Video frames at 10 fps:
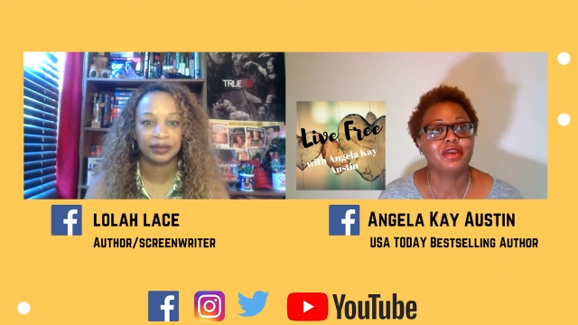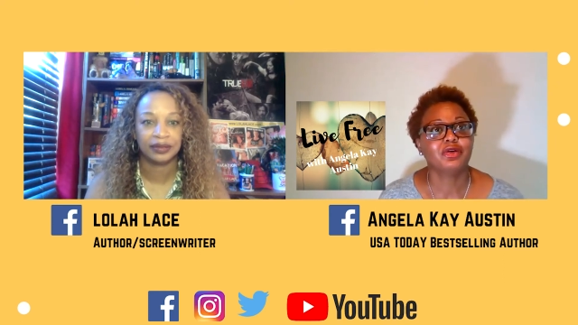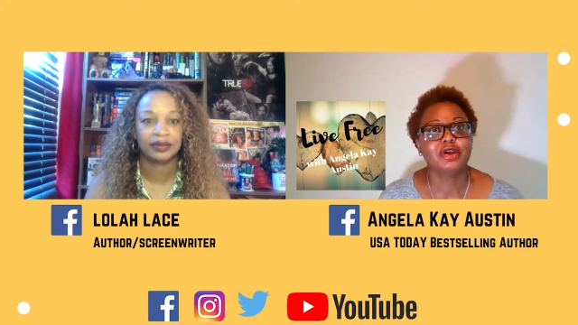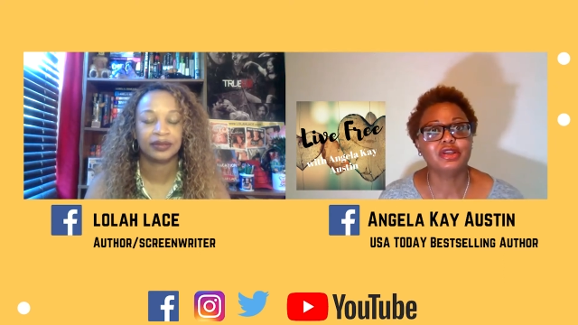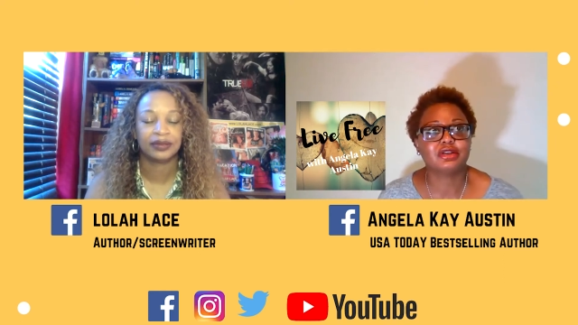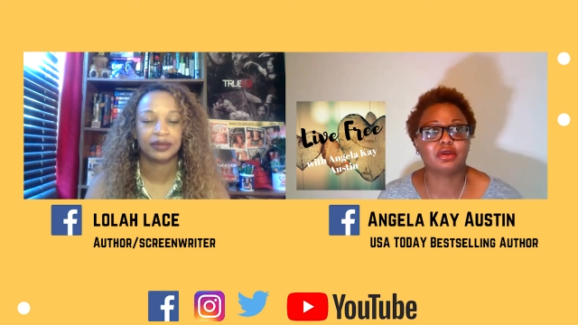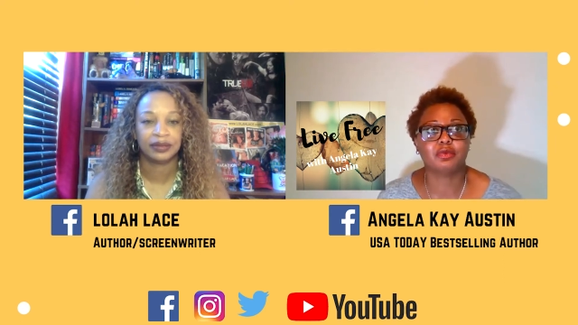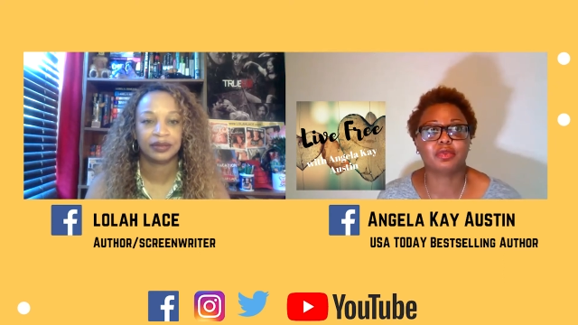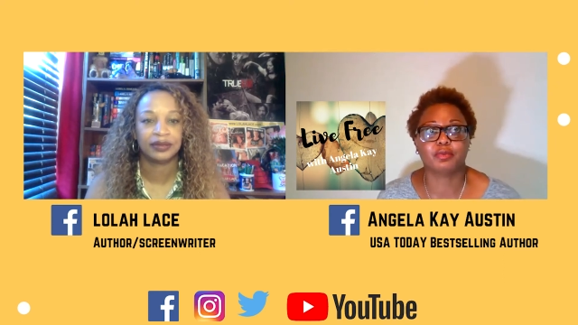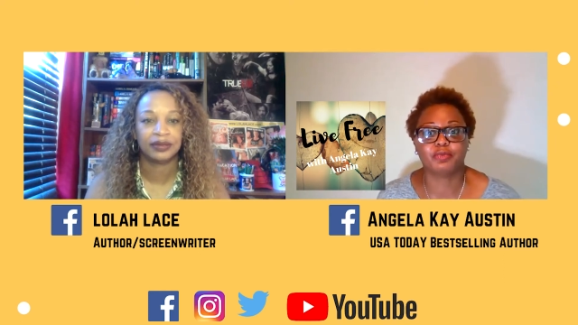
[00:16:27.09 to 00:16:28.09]
Speaker 1: you know it took
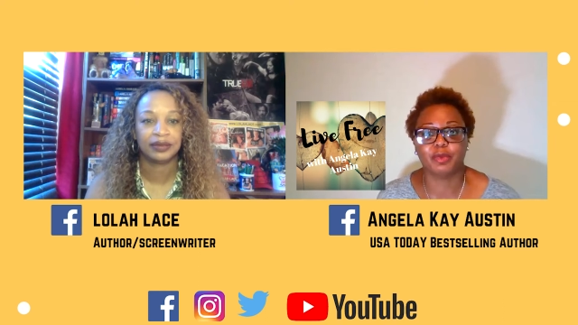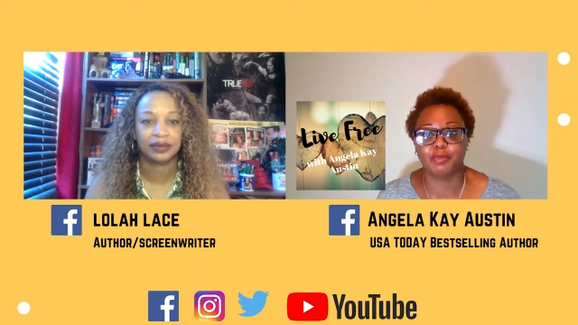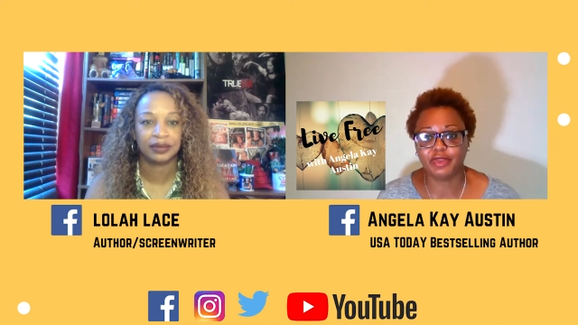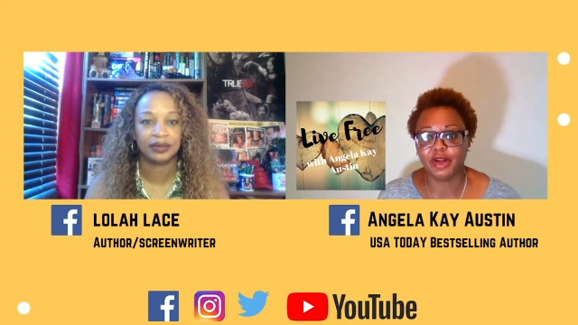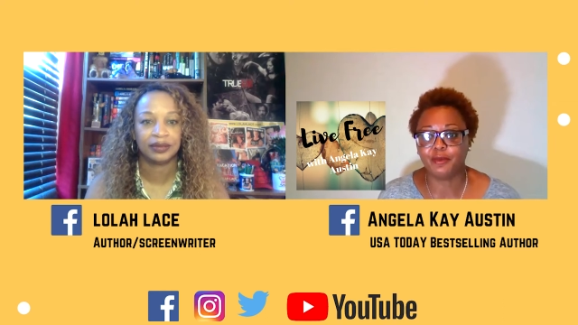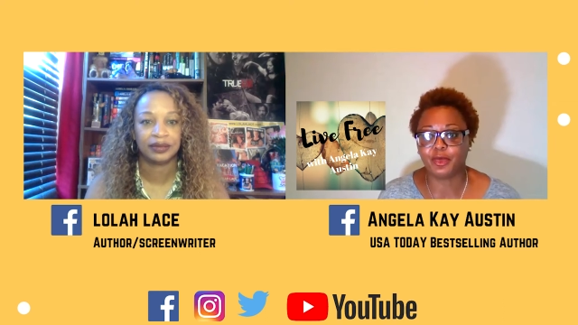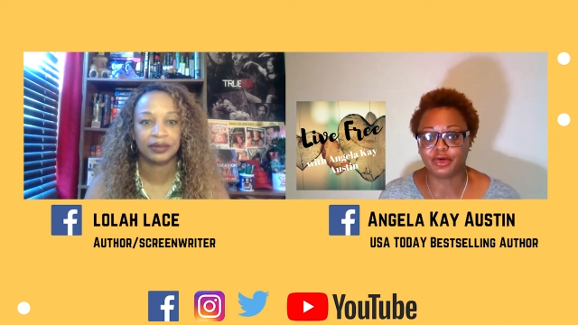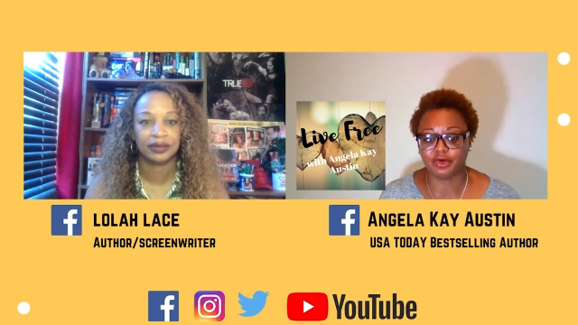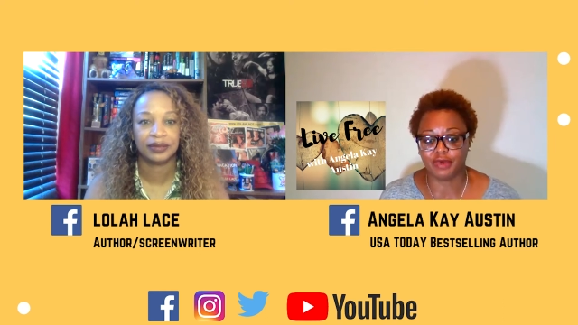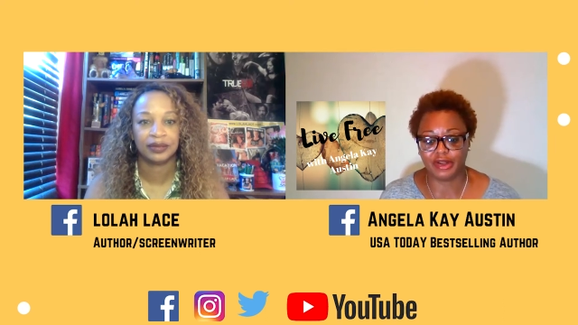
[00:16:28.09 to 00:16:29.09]
the, the, the book that i'm
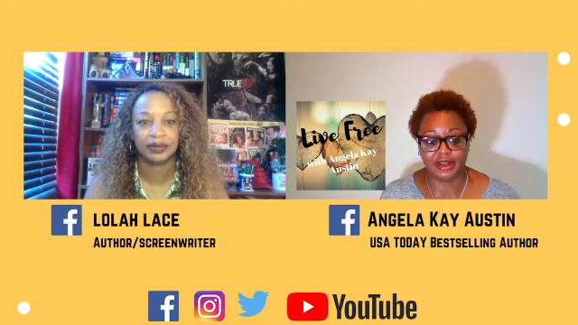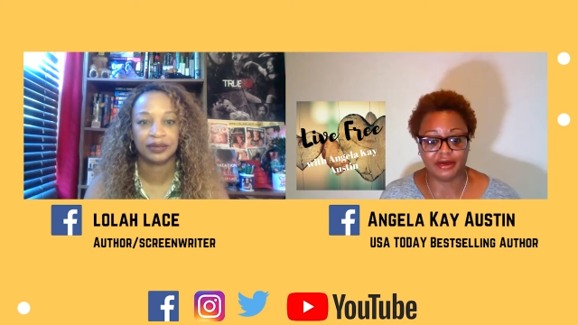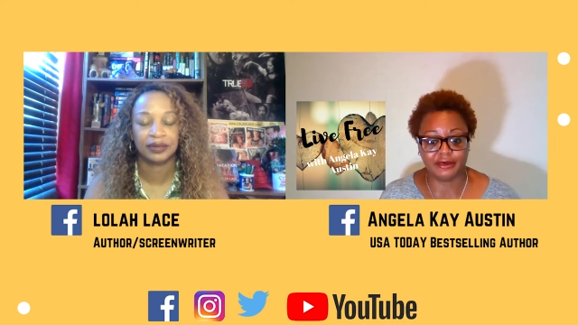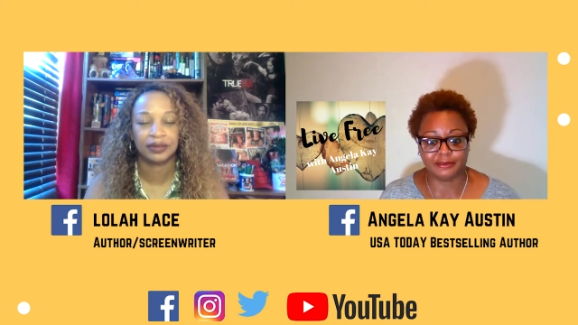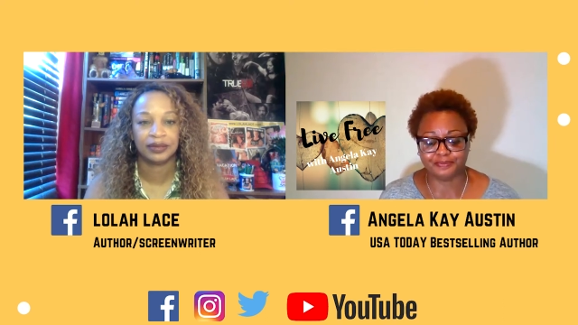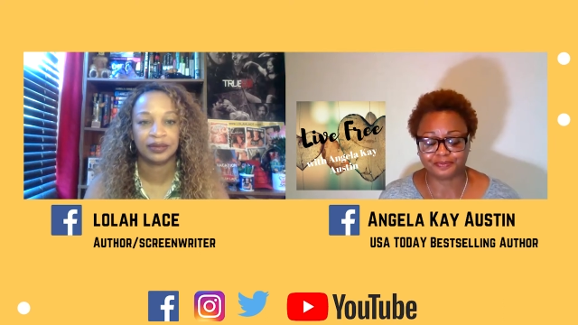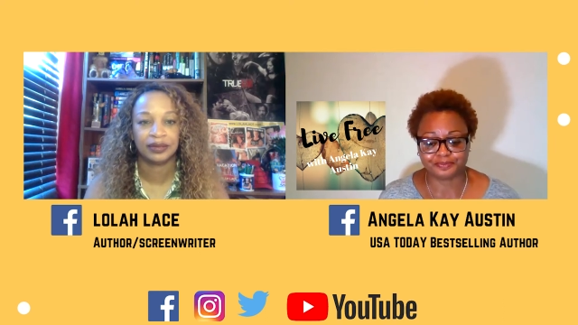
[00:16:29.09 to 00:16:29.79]
working on right now